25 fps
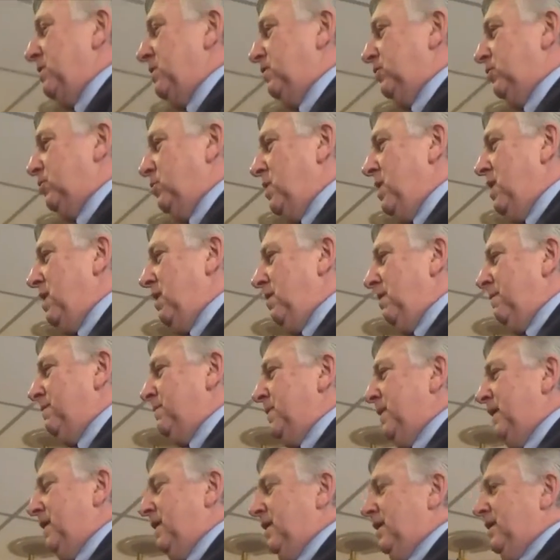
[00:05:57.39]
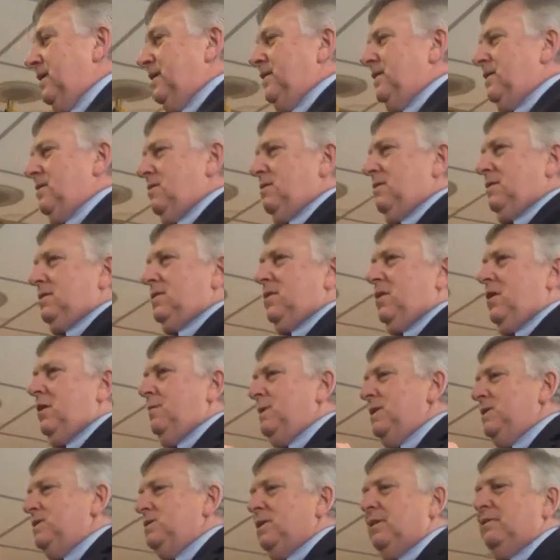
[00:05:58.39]
as well. There are
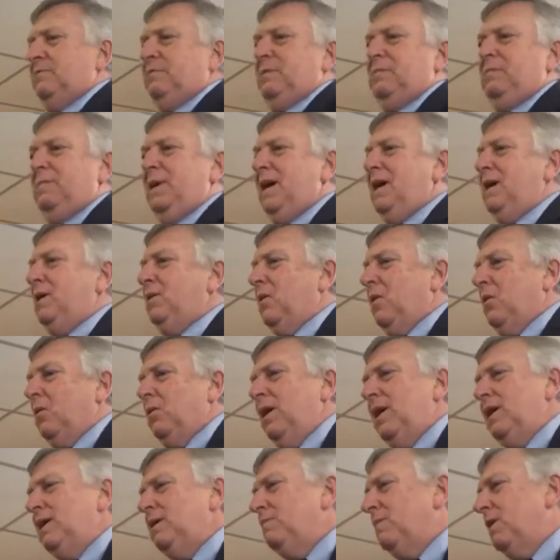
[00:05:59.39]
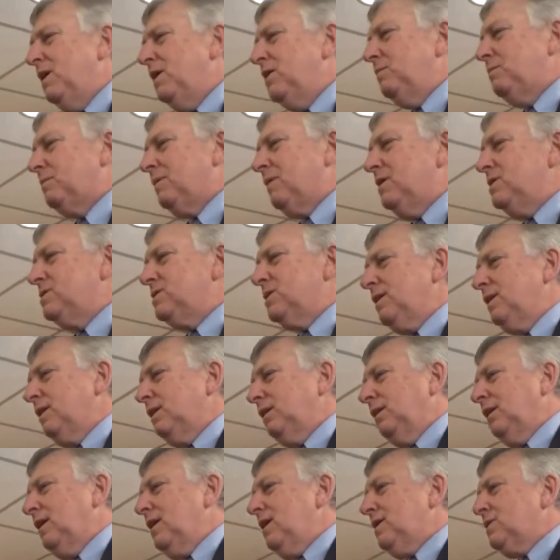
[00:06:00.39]
comments that have been made already by the
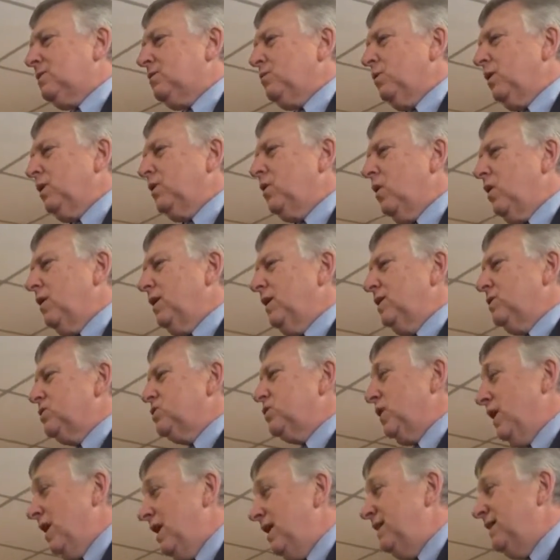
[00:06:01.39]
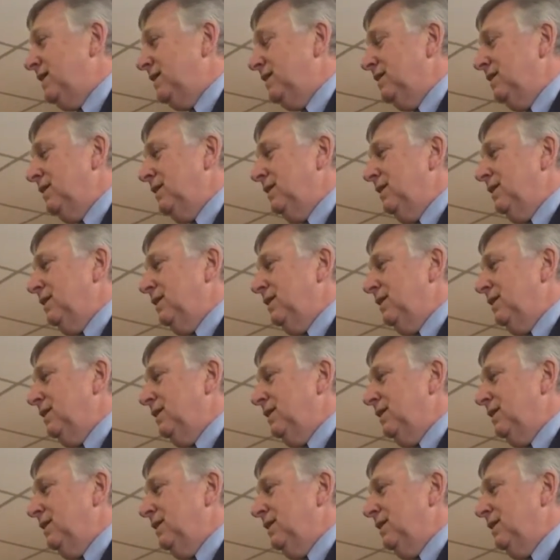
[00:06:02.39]
president-elect regarding China